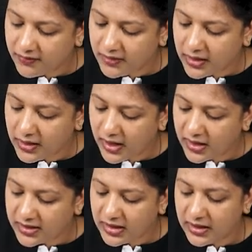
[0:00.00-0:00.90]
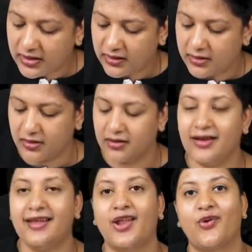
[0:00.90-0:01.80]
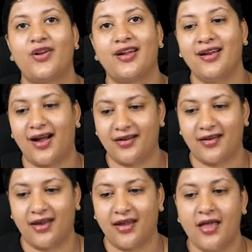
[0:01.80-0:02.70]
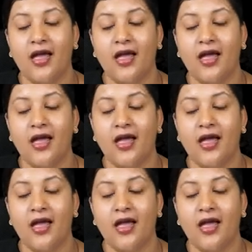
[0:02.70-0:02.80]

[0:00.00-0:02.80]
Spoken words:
vein and the internal carotid artery.